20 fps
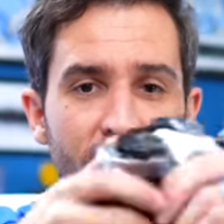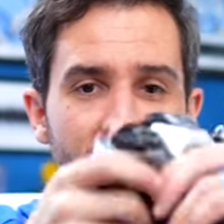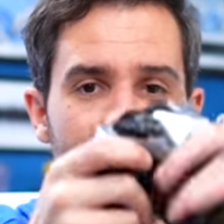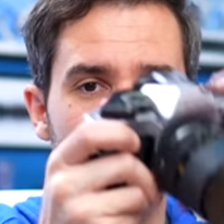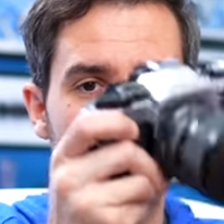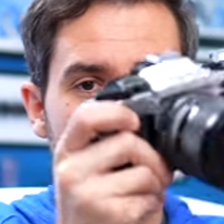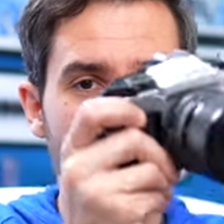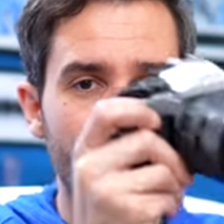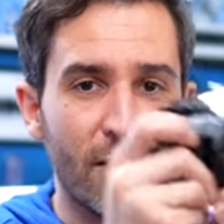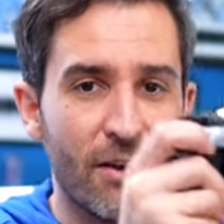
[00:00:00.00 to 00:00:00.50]

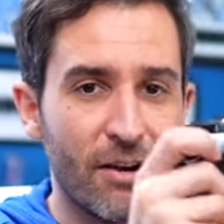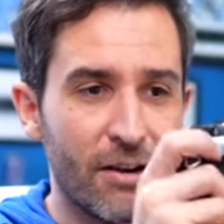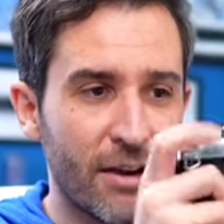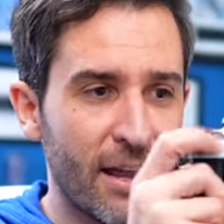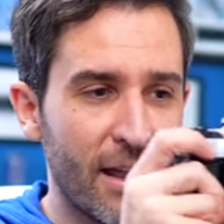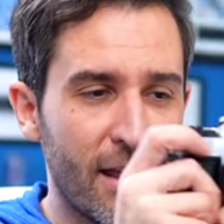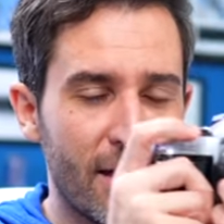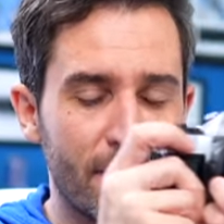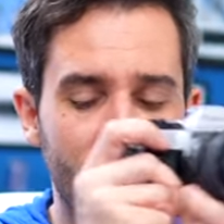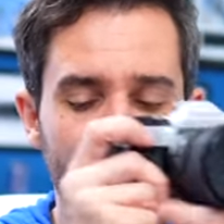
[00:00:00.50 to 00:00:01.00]
SLR
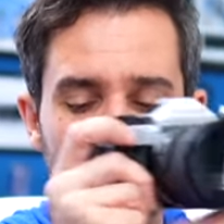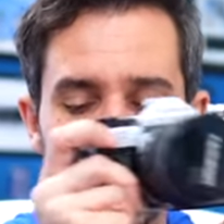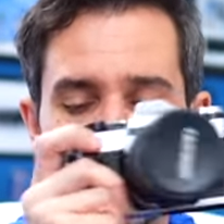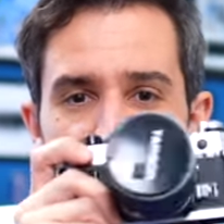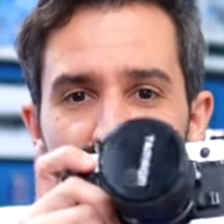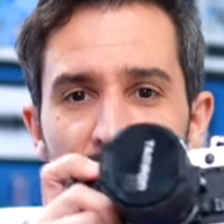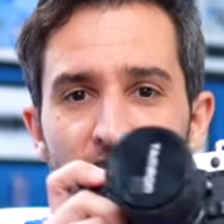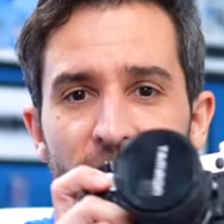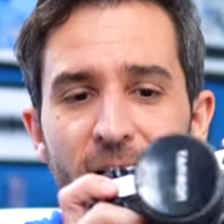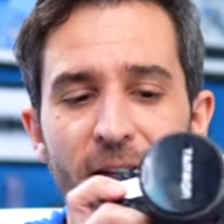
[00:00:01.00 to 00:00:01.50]
camera,
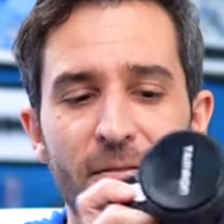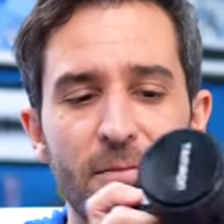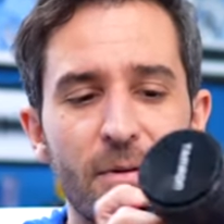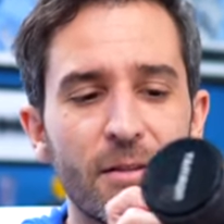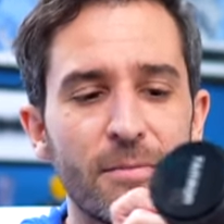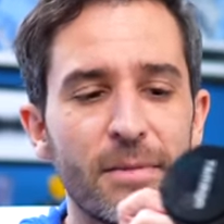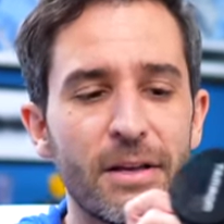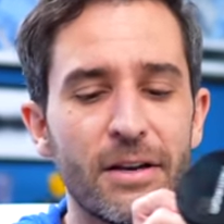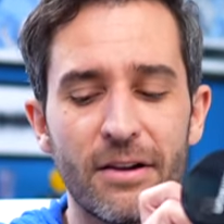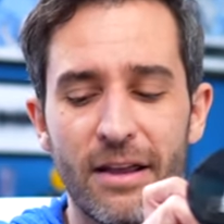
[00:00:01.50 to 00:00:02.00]
35
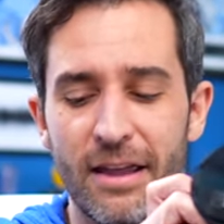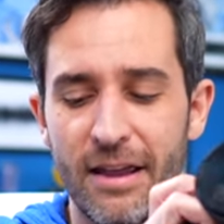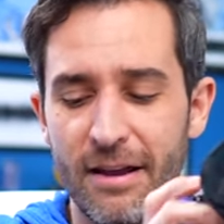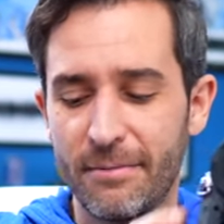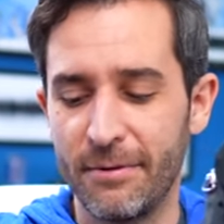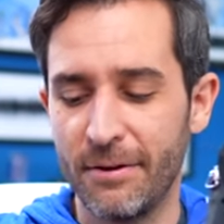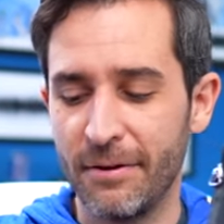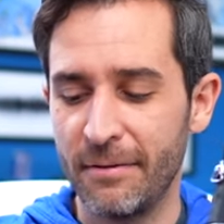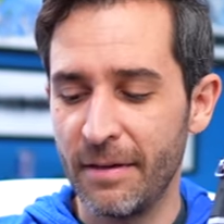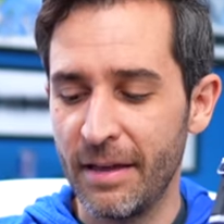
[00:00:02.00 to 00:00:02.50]
millimeter
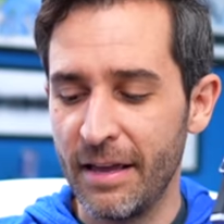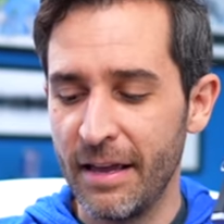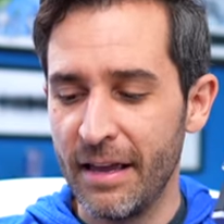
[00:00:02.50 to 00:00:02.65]
camera,